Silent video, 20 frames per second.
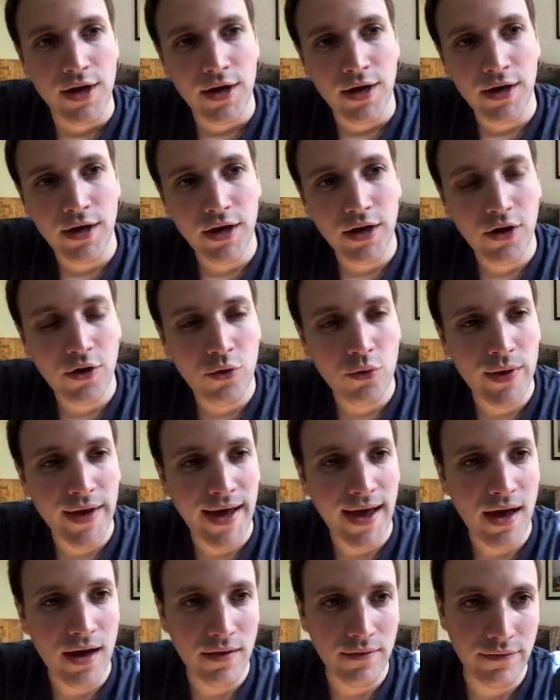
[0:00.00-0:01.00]
Here we
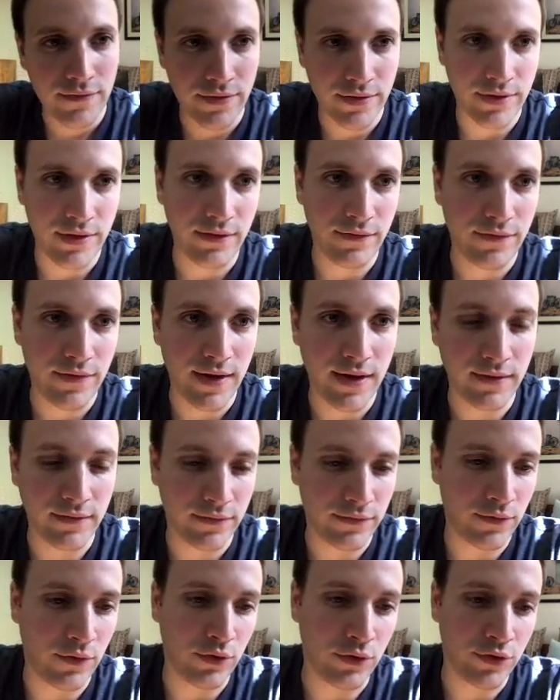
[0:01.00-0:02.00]
have the Ven
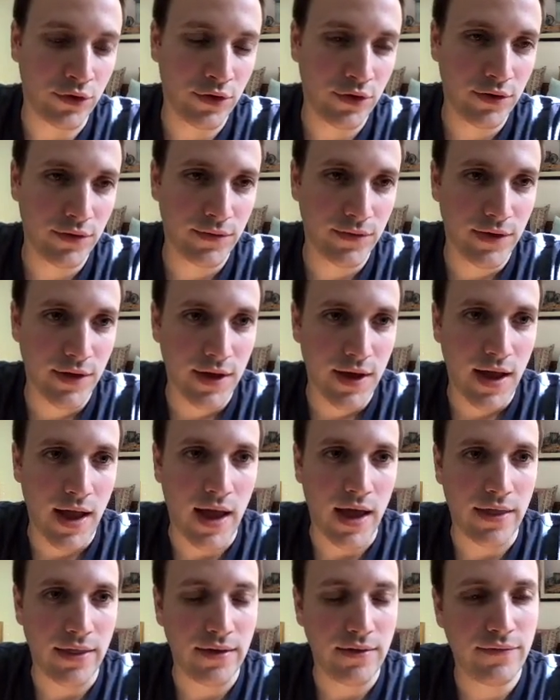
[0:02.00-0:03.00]
folder,
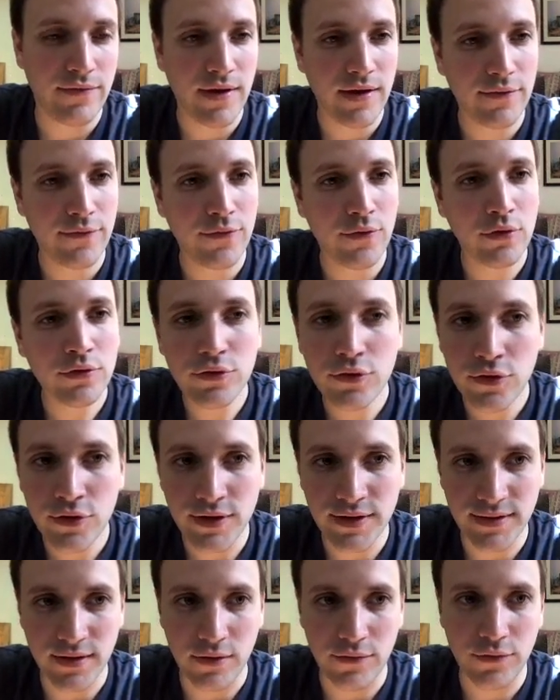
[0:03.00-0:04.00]
and the Ven folder
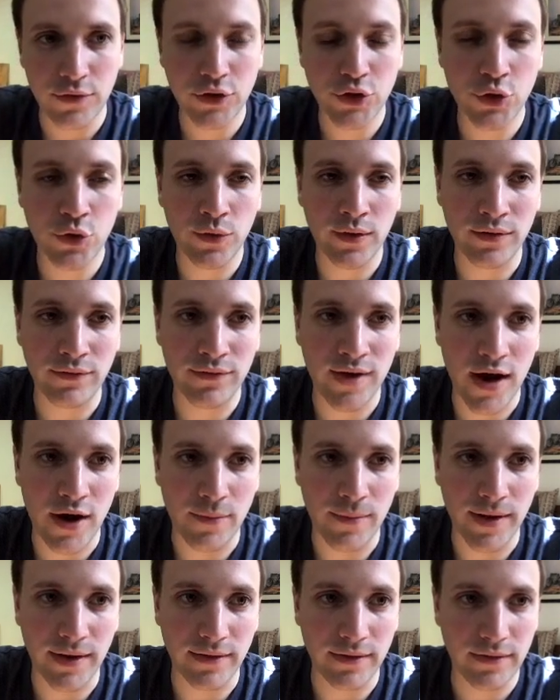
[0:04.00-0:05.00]
is our virtual
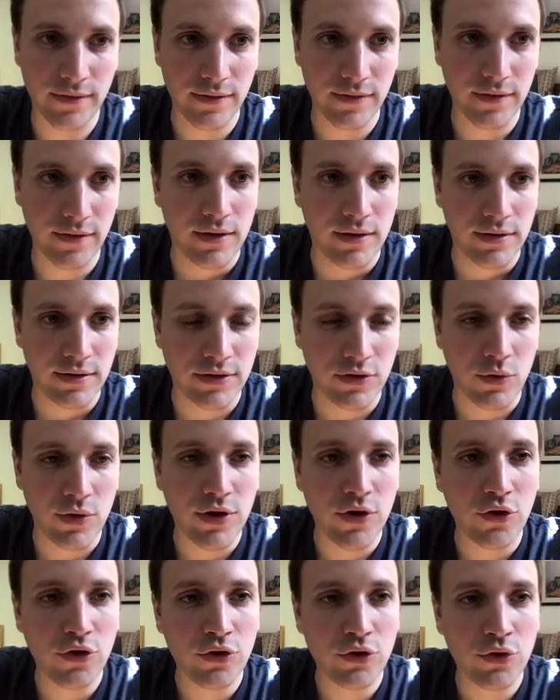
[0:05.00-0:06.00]
environment. So
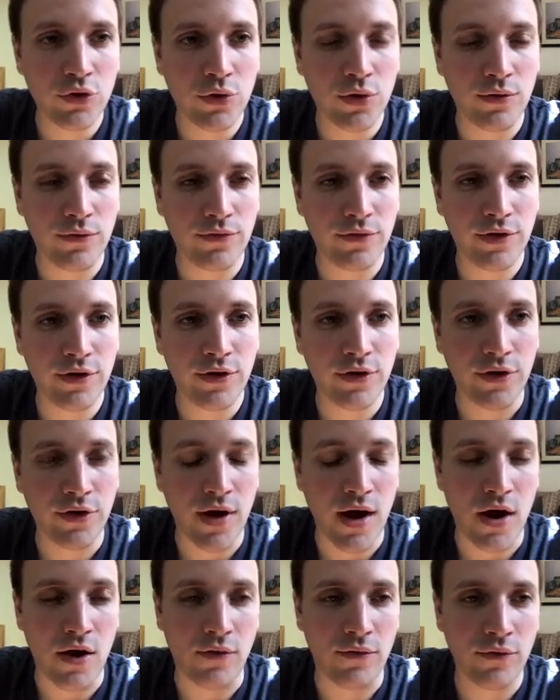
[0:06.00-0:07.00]
in order to
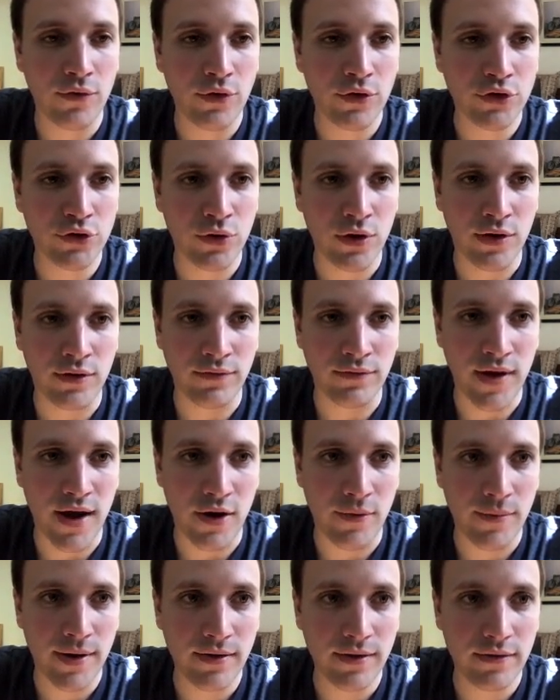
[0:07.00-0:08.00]
configure our virtual
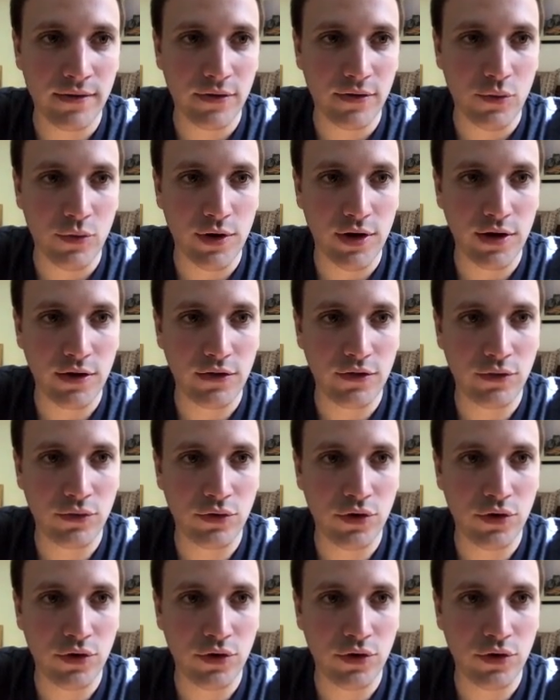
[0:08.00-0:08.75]
environment, we need to